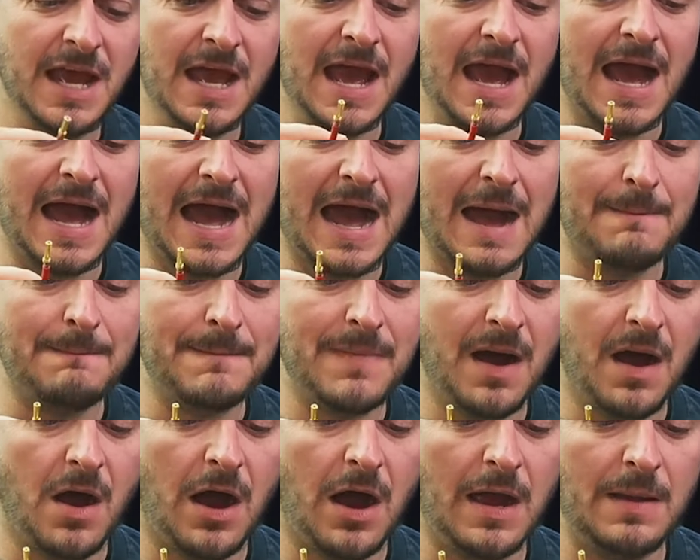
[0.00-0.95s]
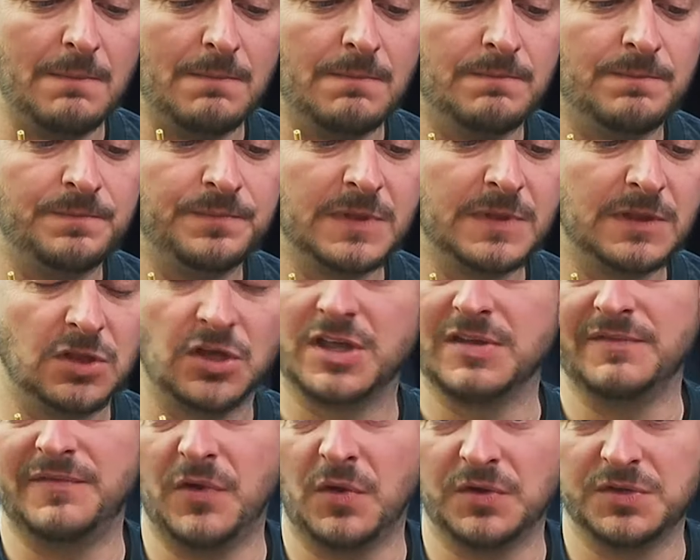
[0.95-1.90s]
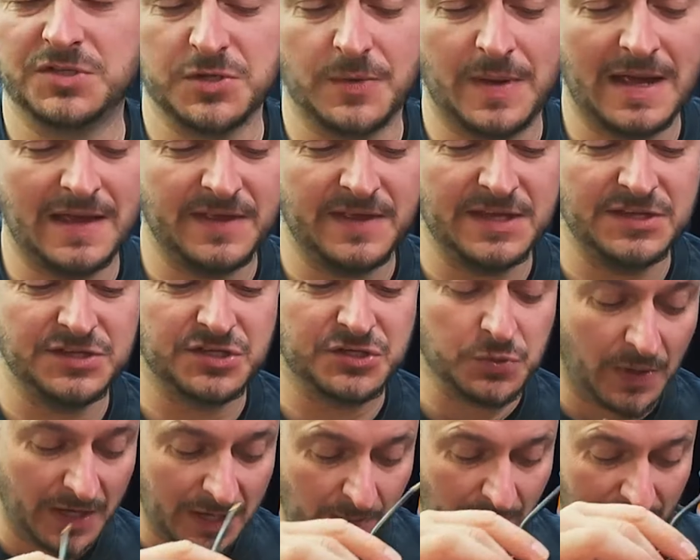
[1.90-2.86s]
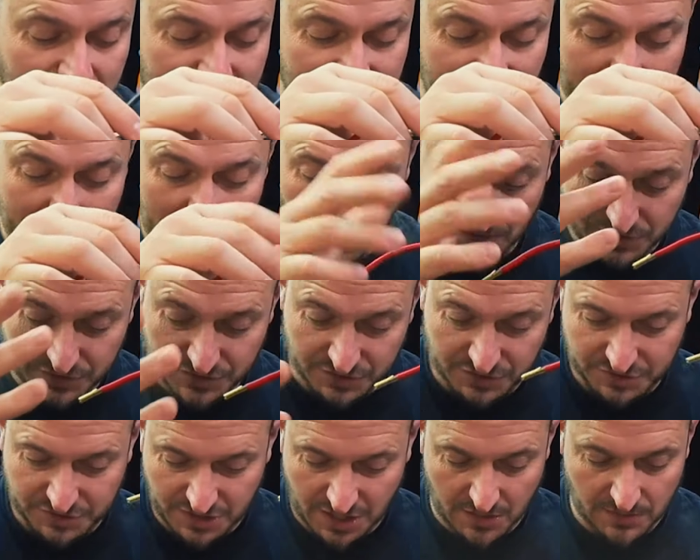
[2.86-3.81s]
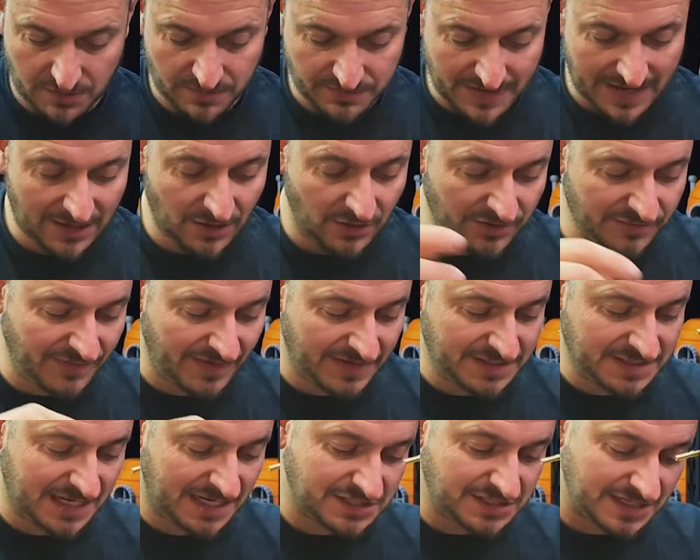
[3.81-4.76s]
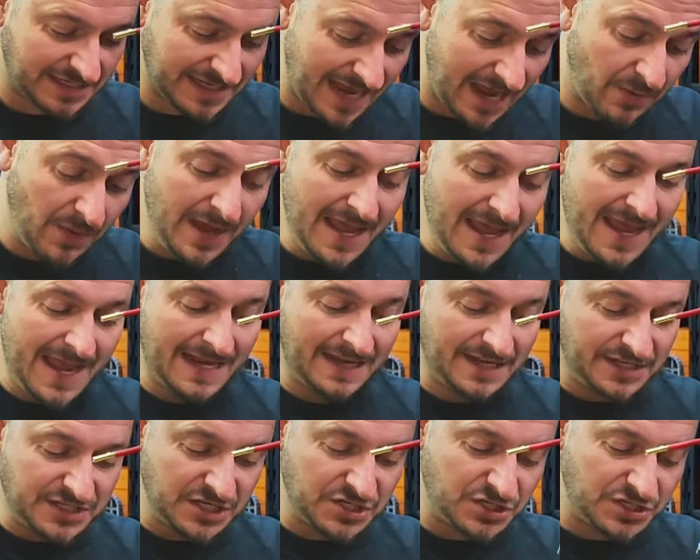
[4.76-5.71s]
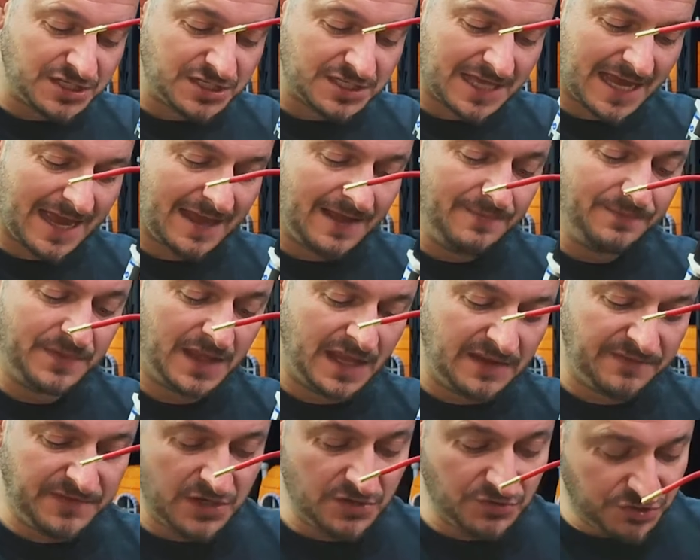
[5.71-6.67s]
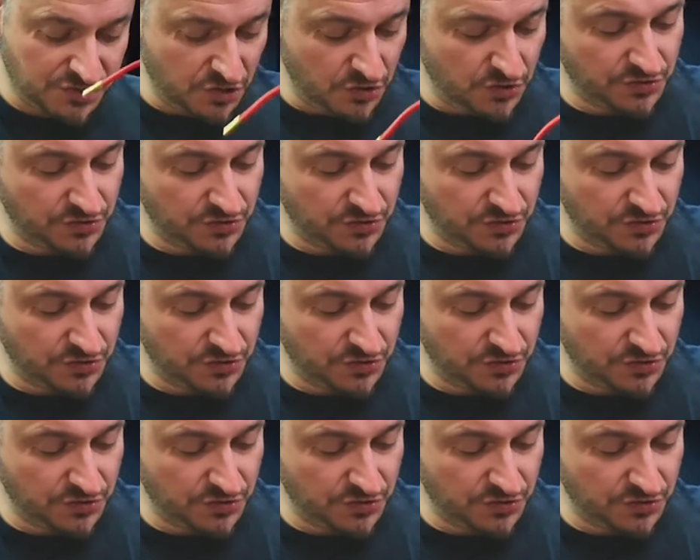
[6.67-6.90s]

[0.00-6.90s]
I'm looking forward to it. These are 21T motors, so they look fantastic. Now, in addition to that, if you do